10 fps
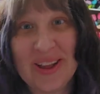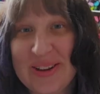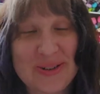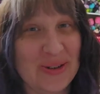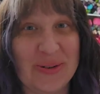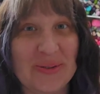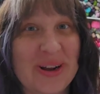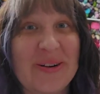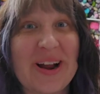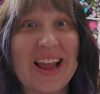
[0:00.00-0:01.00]
to
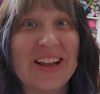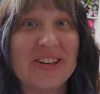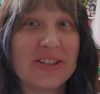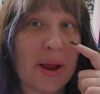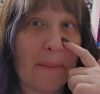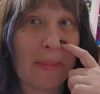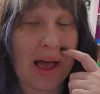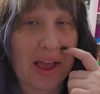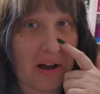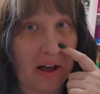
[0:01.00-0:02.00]
rearrange
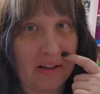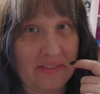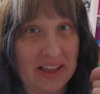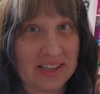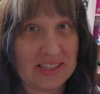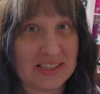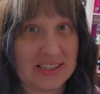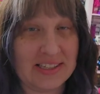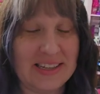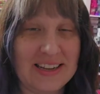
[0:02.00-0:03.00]
my
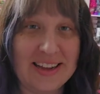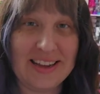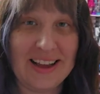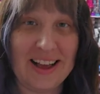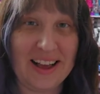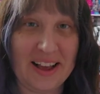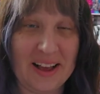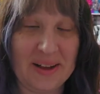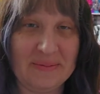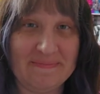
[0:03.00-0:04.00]
office.
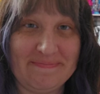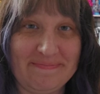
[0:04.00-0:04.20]
I've